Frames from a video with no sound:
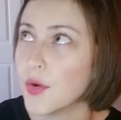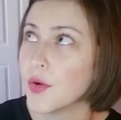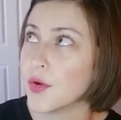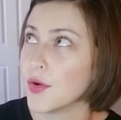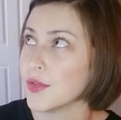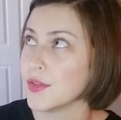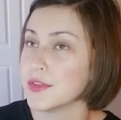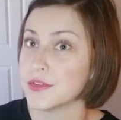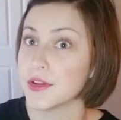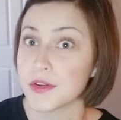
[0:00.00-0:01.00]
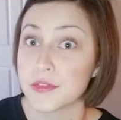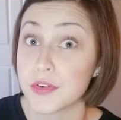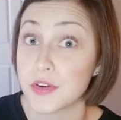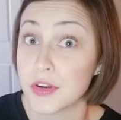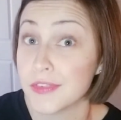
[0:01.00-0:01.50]
or at least not
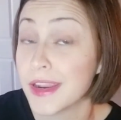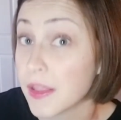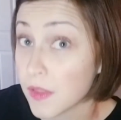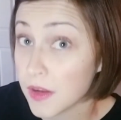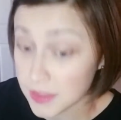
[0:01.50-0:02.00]
for a very long